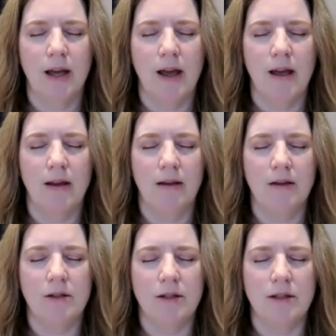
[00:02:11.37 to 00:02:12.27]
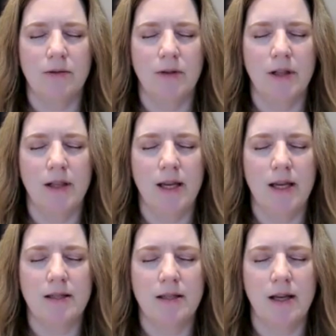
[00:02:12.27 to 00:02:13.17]
Again, just
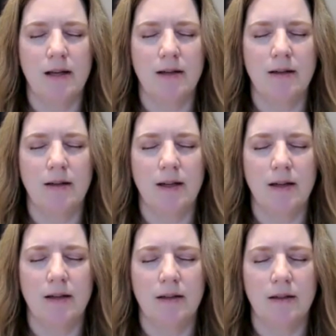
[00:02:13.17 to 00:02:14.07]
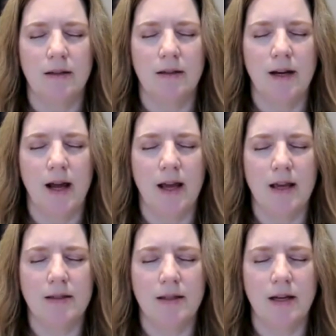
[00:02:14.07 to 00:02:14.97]
release it
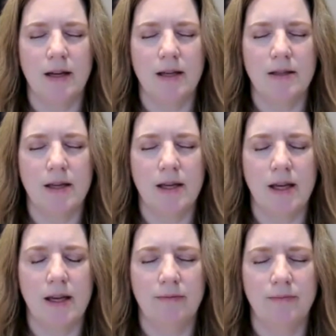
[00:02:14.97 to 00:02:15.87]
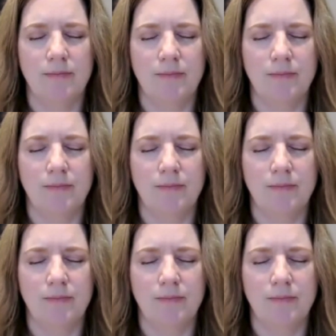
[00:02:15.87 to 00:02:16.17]
nice and easy.